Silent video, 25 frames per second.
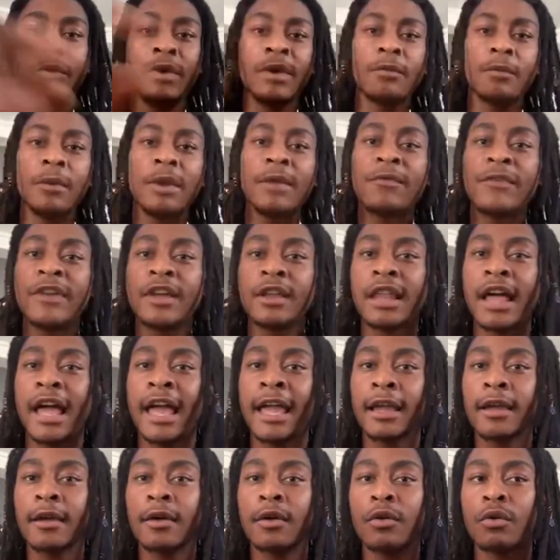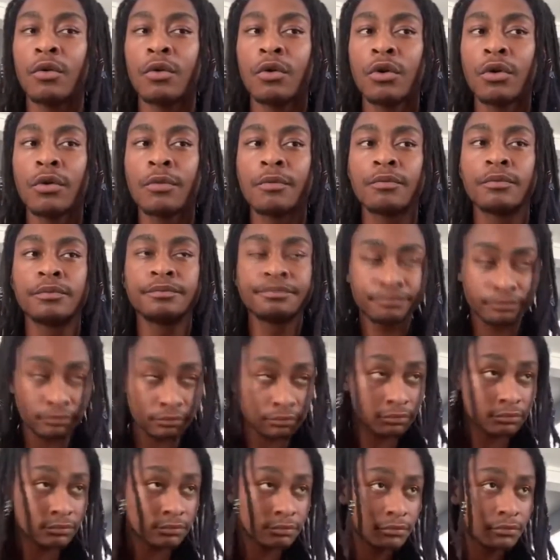we, we feel like
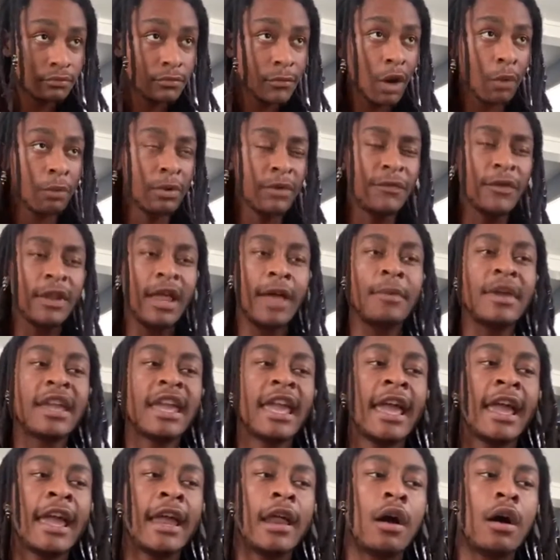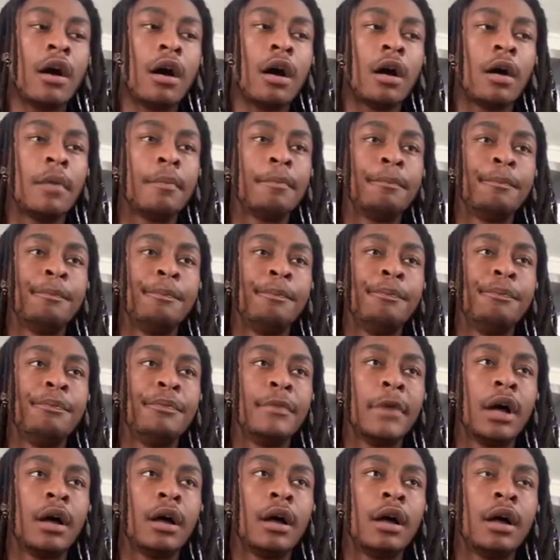we feel like we can't um
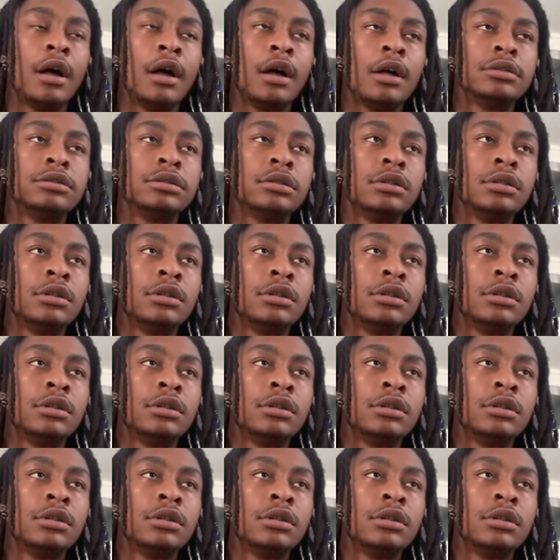uh